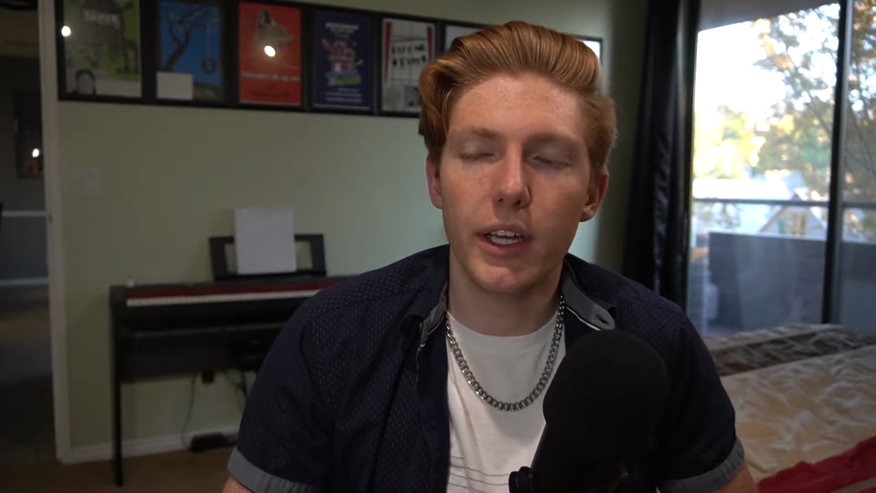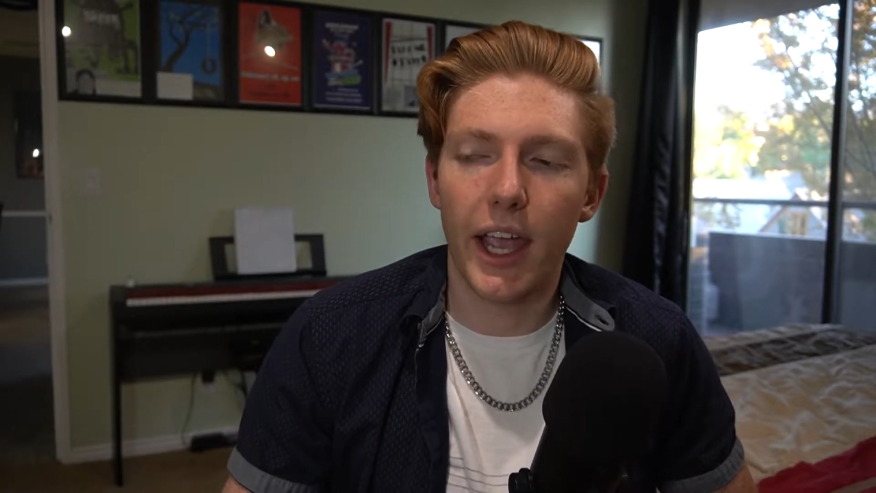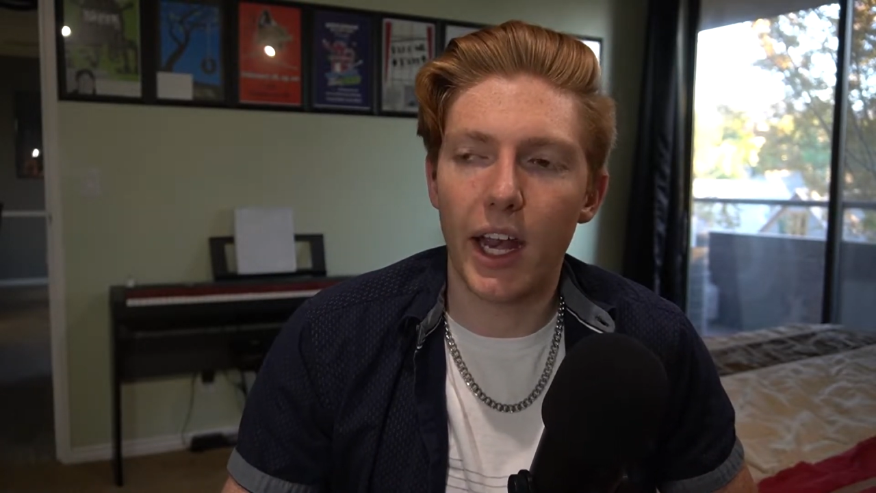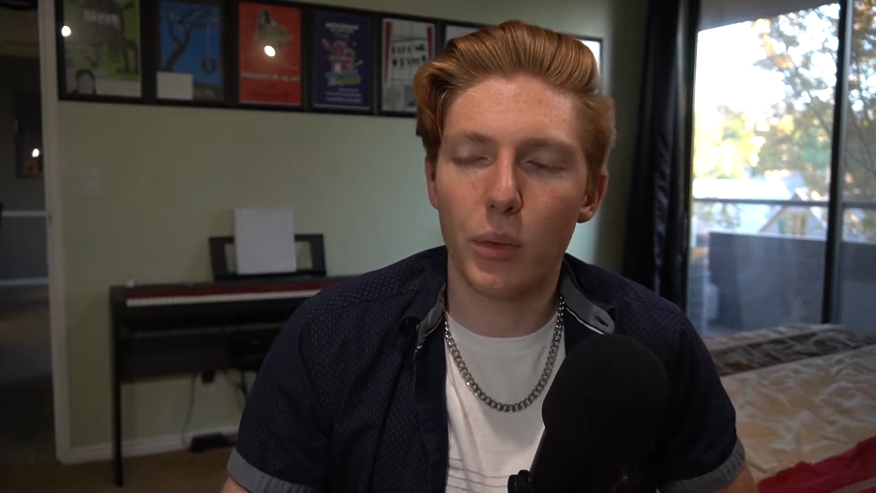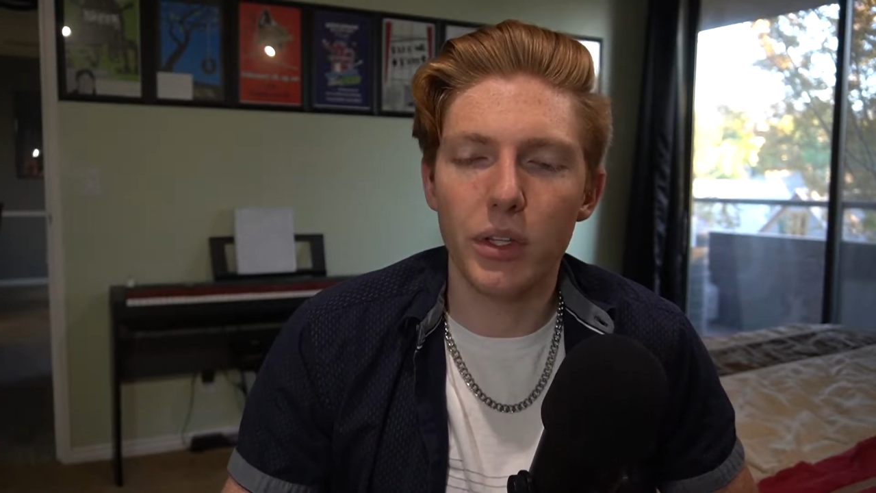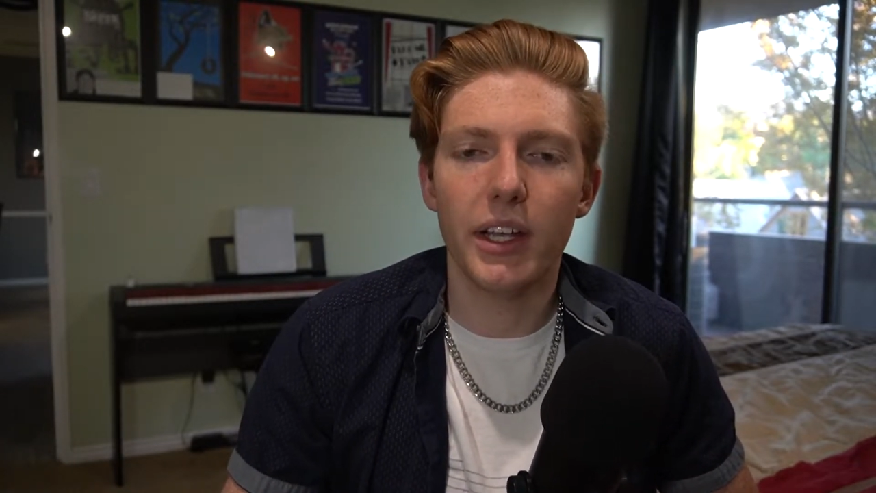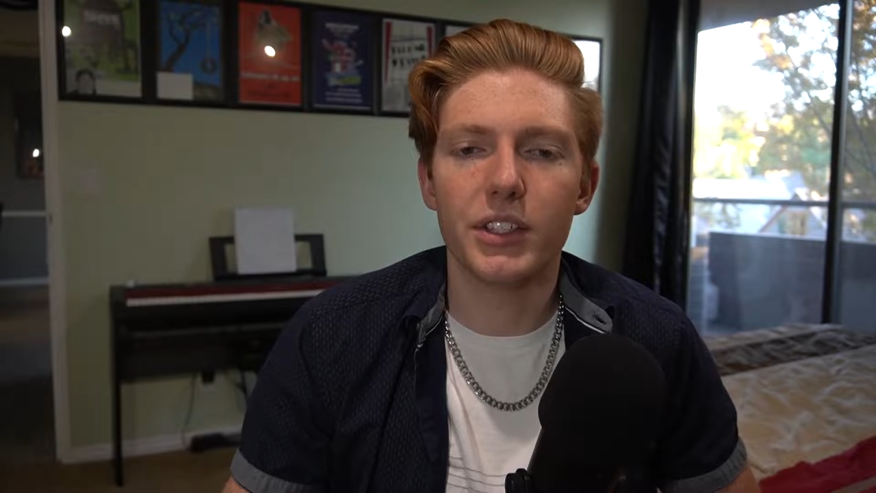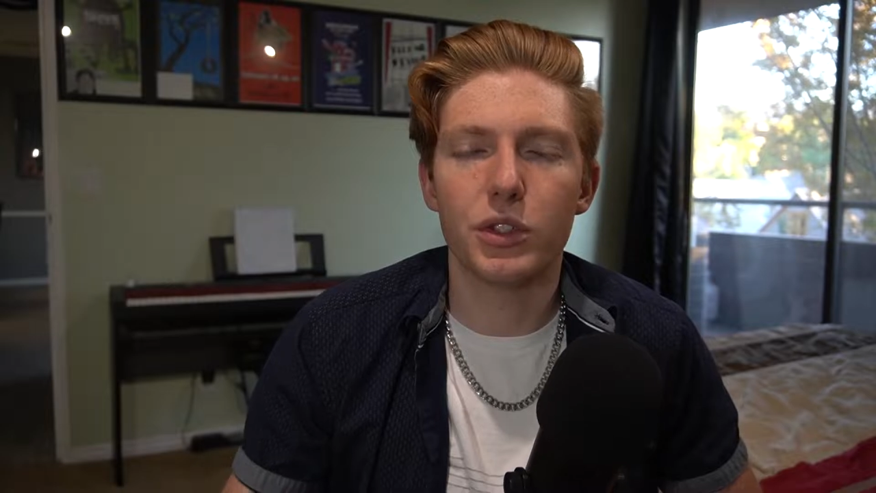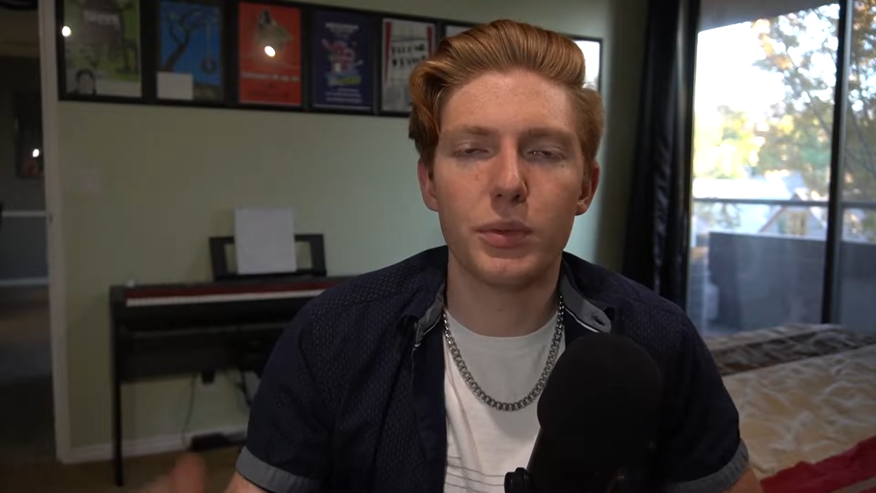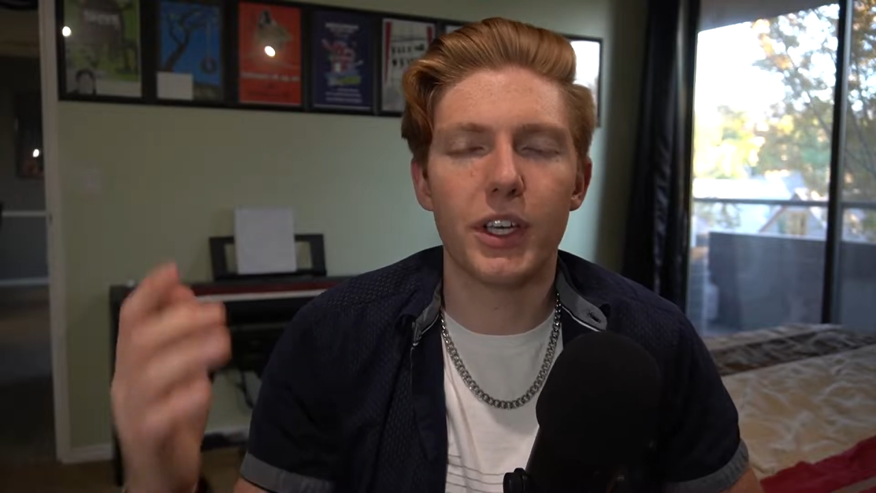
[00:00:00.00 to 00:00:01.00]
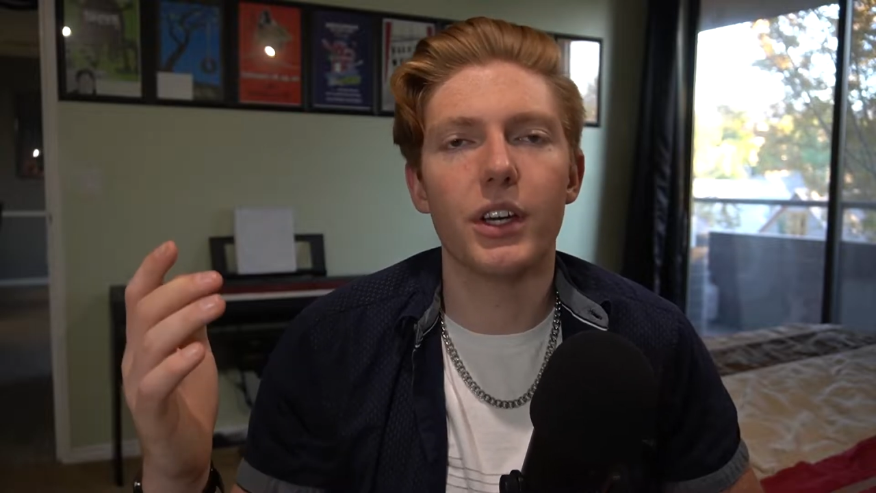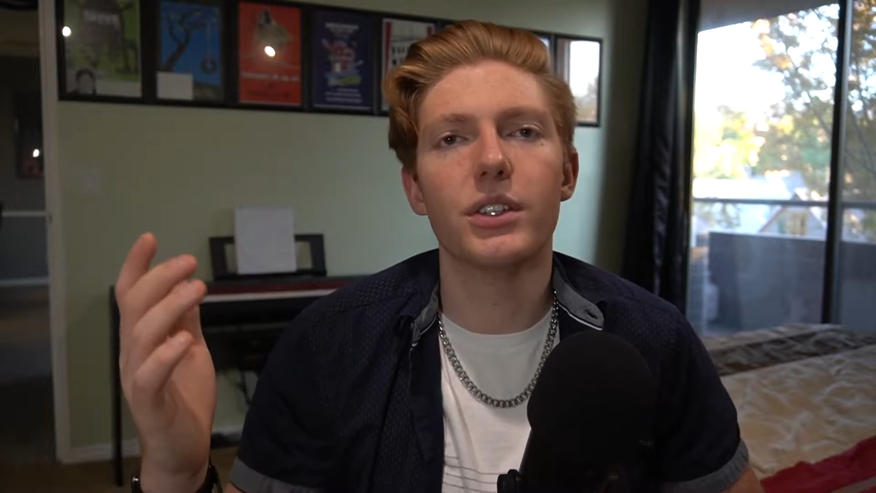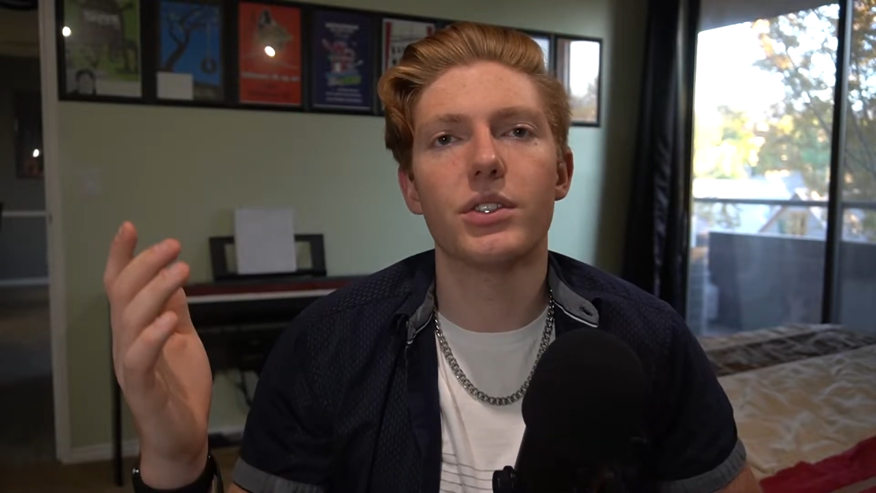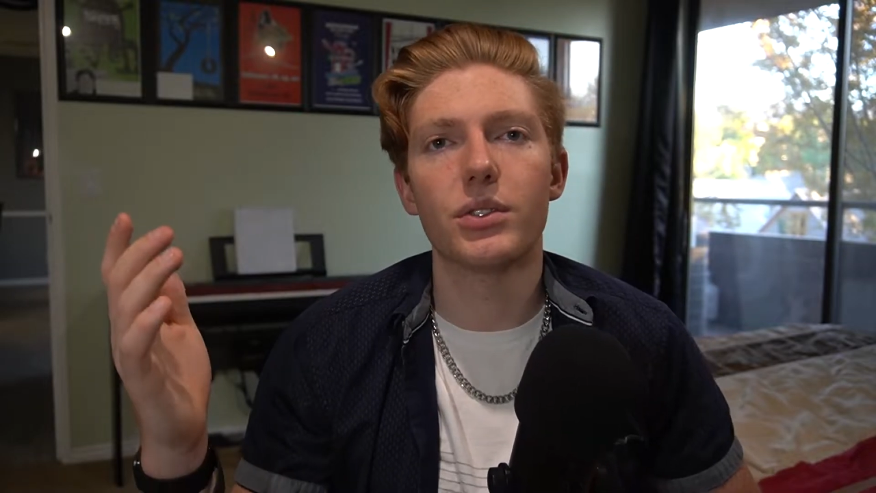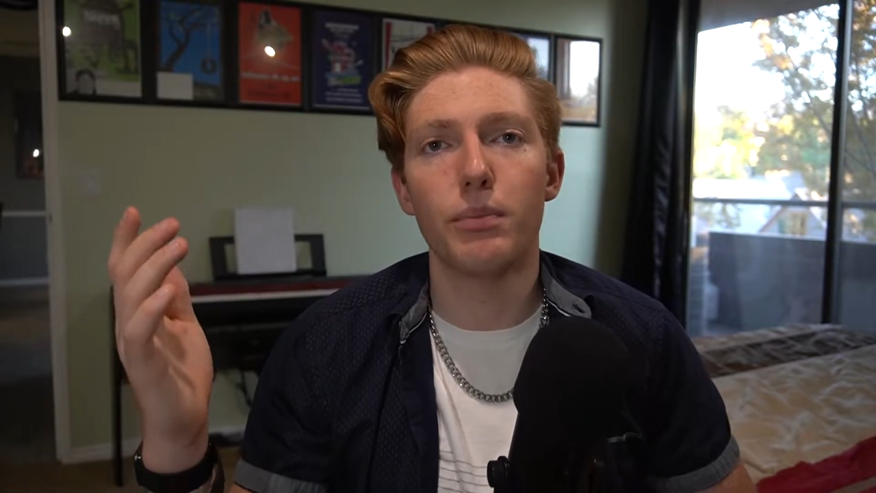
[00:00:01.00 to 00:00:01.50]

And I realized it was because